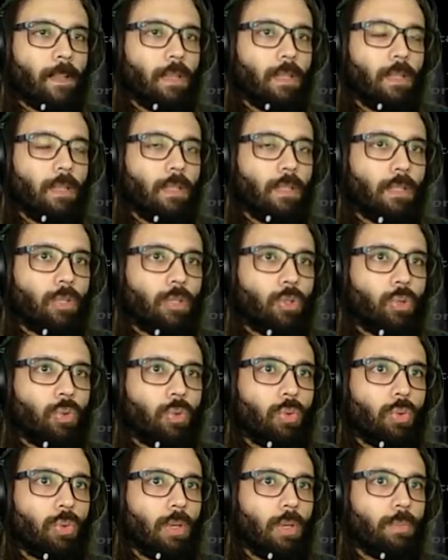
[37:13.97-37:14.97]
let's
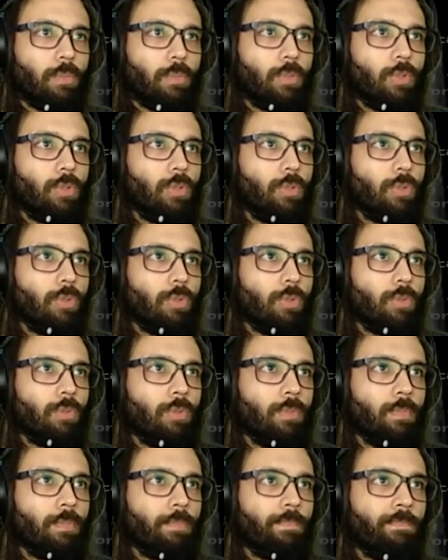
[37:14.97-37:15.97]
swap to
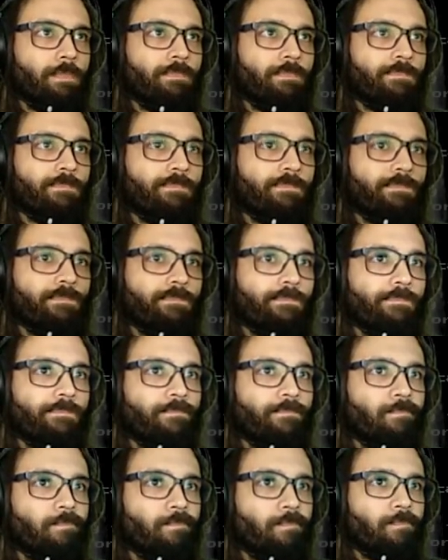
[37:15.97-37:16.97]
um,
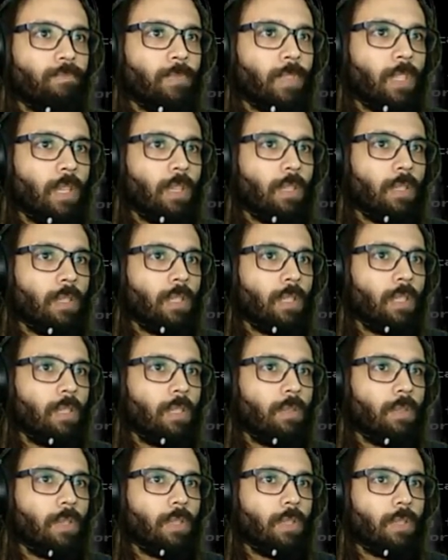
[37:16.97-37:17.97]

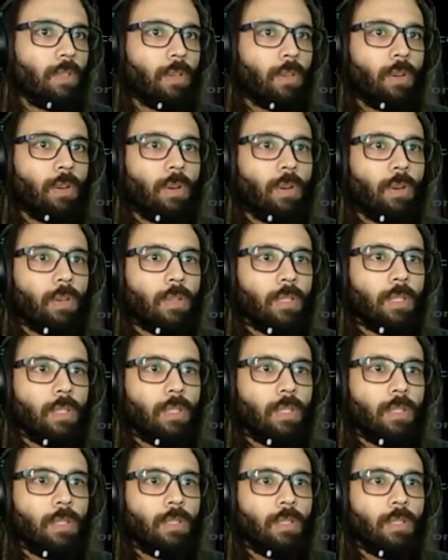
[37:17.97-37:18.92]
Tighnari or